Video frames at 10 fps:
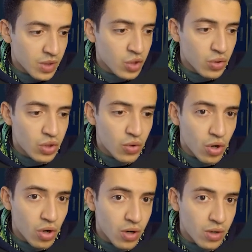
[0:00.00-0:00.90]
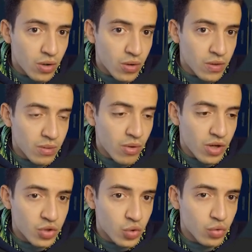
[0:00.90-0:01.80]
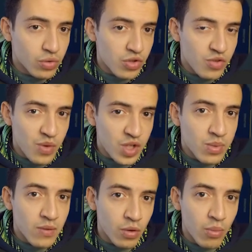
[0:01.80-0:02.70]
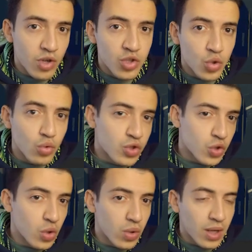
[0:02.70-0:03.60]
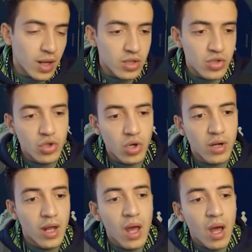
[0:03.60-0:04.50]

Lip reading: Make sure you are on the brush tool. Just press B for the brush tool so you can actually start